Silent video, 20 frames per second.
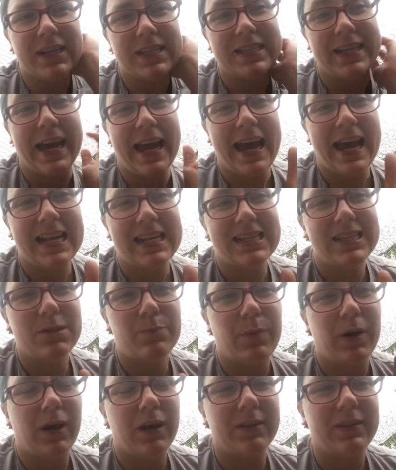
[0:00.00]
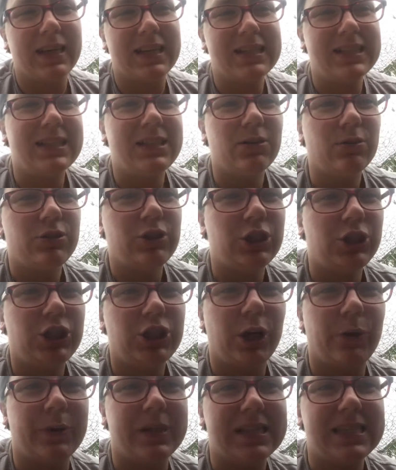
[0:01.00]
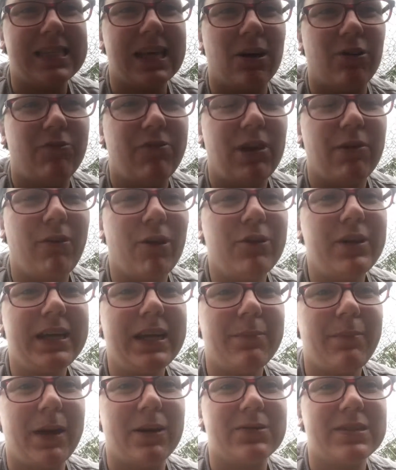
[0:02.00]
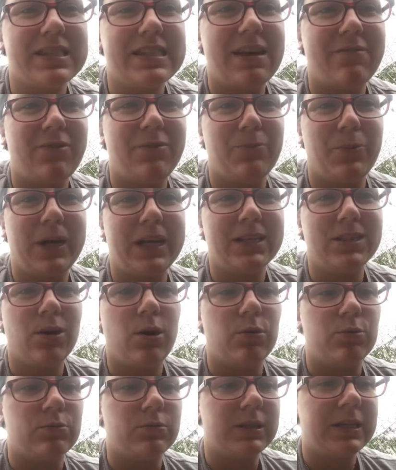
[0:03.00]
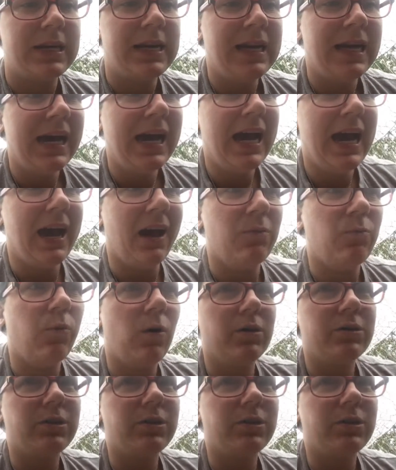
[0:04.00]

are hens, but that's still to show itself. They're only about 7 weeks old, and whilst